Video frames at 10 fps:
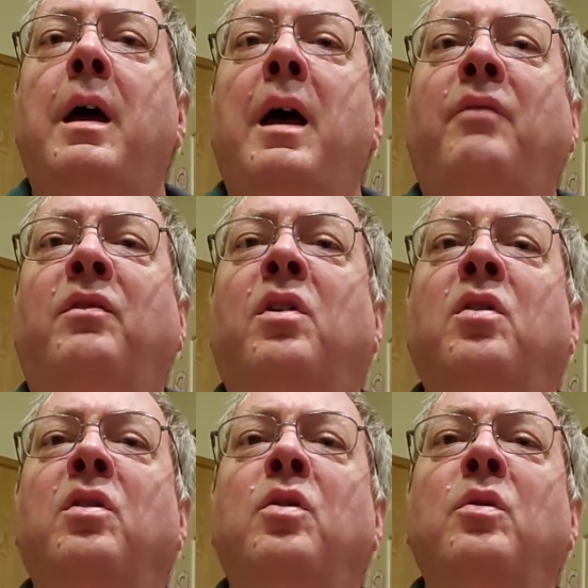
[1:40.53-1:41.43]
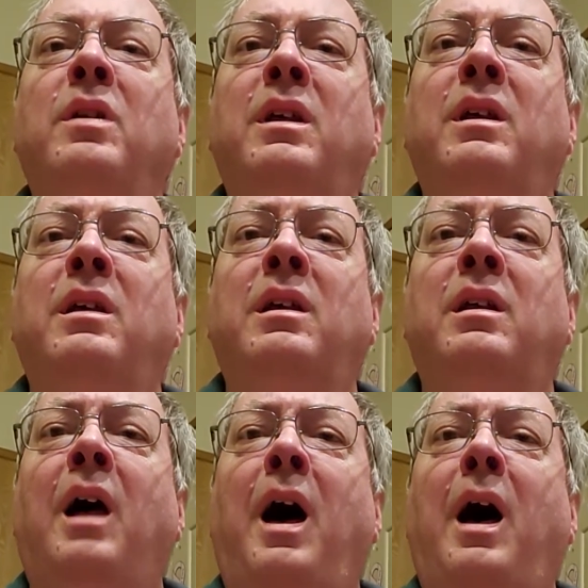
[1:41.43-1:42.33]
Afternoon
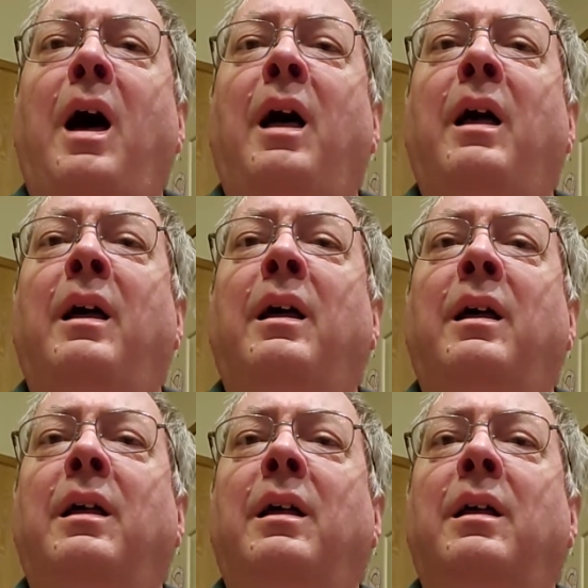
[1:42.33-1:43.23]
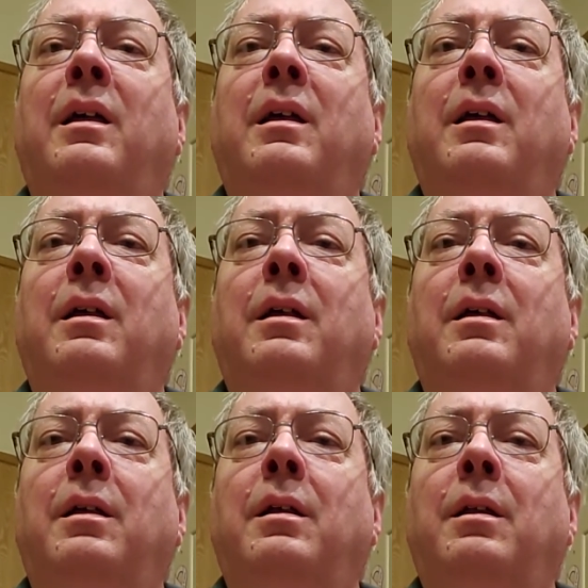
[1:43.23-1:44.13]

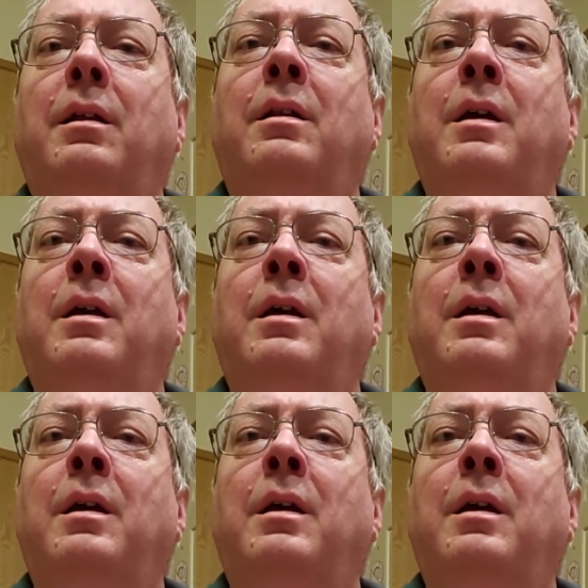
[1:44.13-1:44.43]
delight,